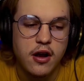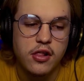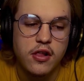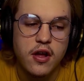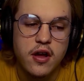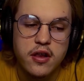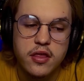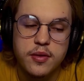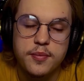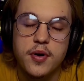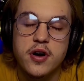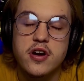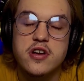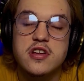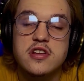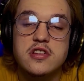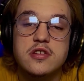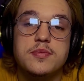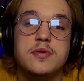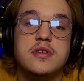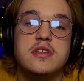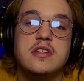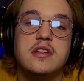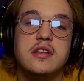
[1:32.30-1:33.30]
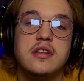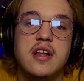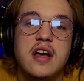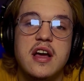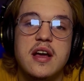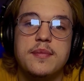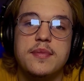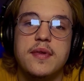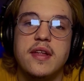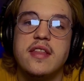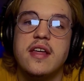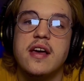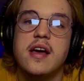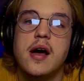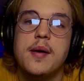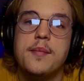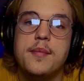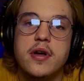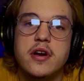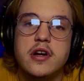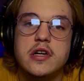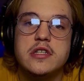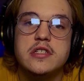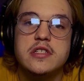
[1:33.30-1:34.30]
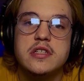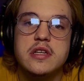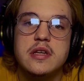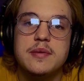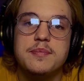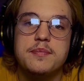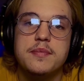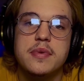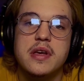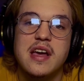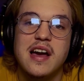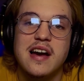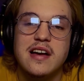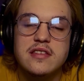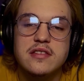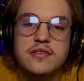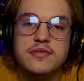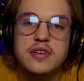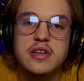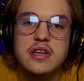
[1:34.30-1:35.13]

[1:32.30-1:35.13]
lot of the participants claimed that they got better sleep because of